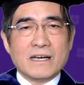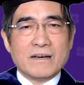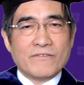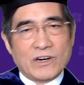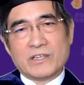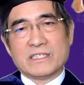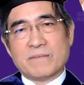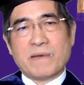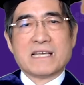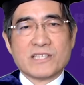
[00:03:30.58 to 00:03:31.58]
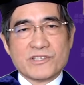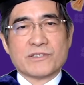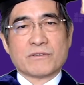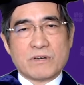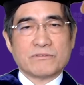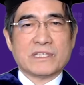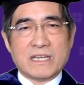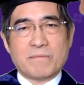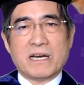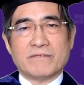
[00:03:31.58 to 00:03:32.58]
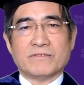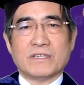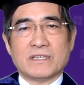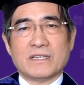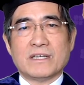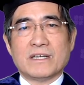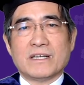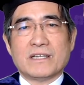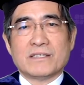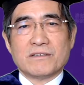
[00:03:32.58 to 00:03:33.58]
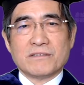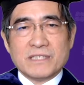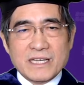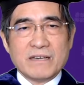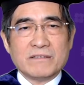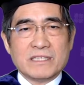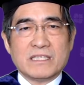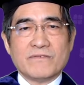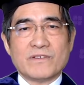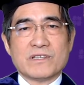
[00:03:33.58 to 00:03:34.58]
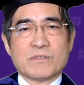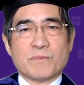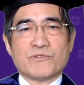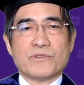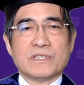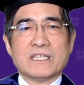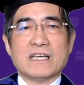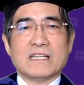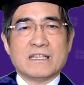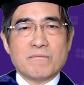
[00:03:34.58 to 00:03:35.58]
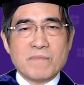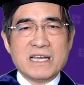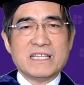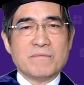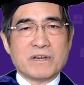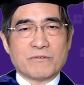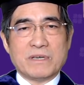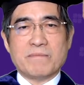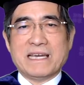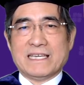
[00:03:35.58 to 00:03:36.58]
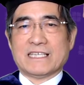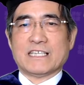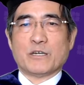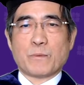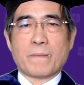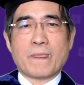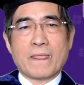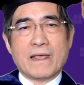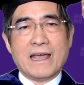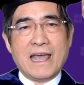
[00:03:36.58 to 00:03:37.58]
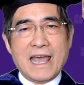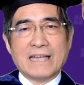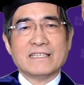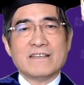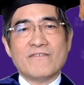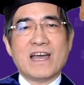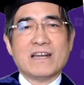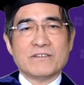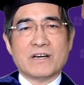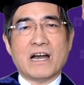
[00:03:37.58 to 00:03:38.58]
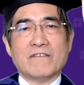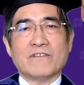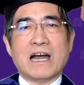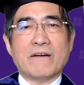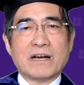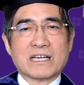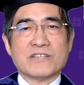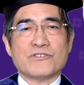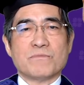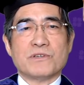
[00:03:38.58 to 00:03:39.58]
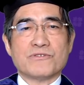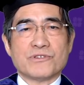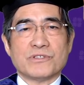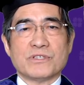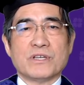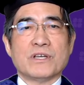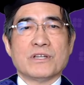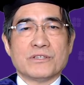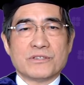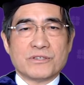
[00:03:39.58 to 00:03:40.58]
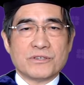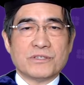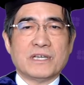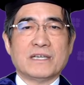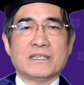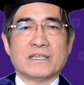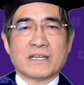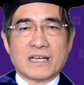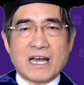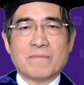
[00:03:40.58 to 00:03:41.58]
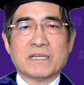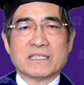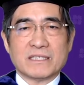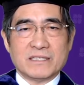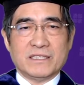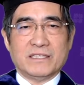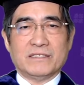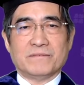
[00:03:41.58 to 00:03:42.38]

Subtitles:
following the passage you quoted above, to tell the difference between the money we make and the value of our contribution to the common good.